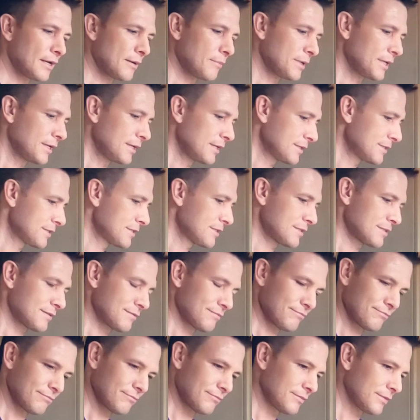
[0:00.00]
I mean,
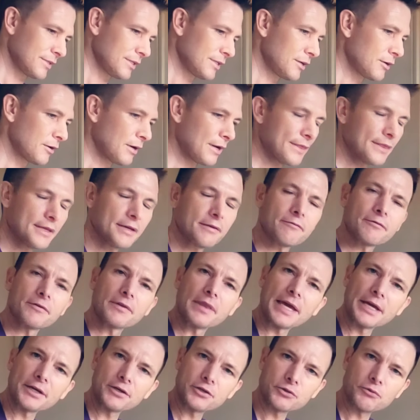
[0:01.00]
it's, you know, I think for
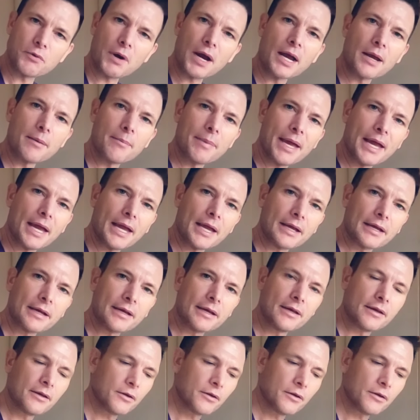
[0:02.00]
that dry bag,